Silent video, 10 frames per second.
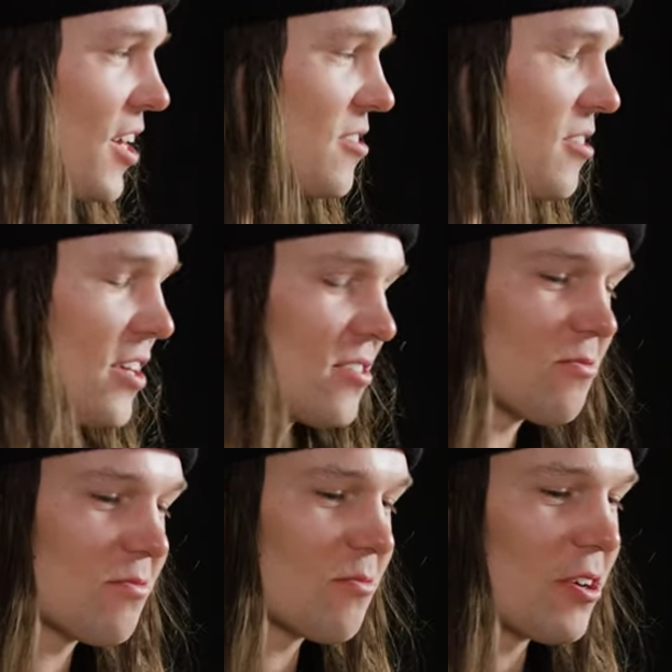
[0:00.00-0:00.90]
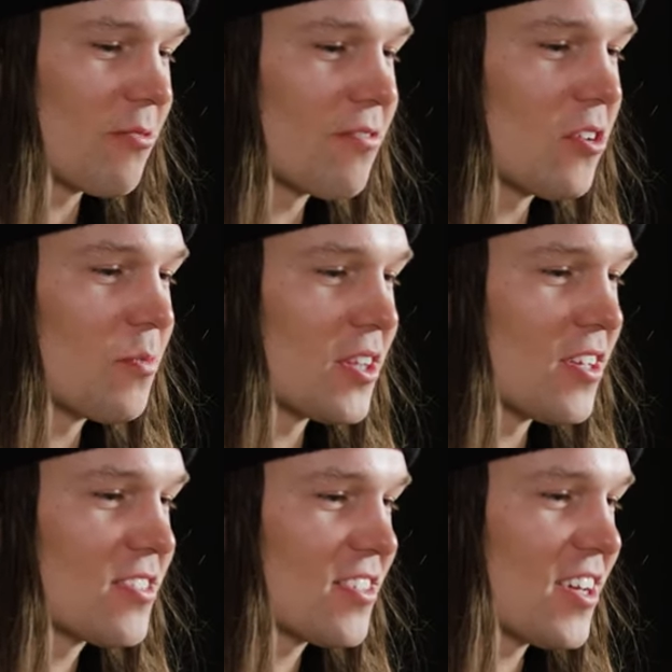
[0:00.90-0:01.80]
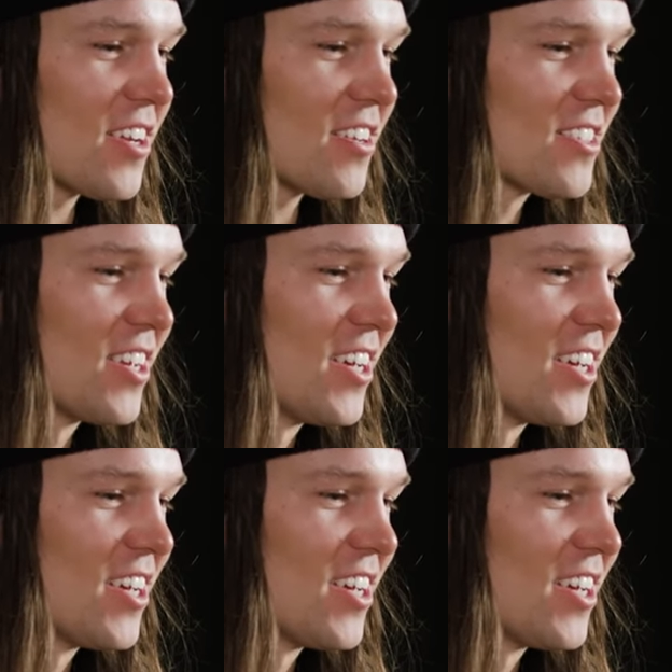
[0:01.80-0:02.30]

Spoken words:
as of when we're filming this, and